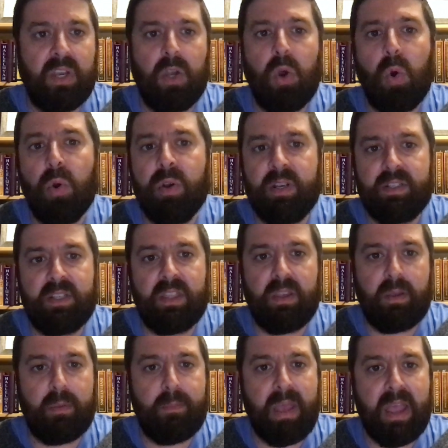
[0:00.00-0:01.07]
according to the
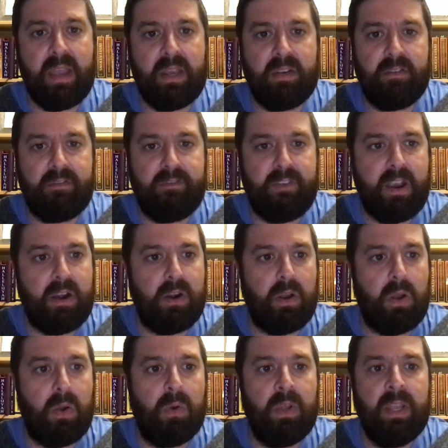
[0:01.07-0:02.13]
command of
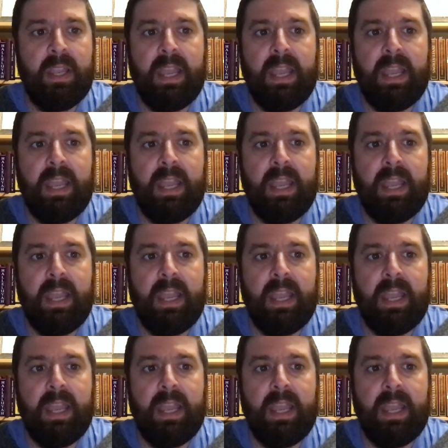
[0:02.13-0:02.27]
Pharaoh,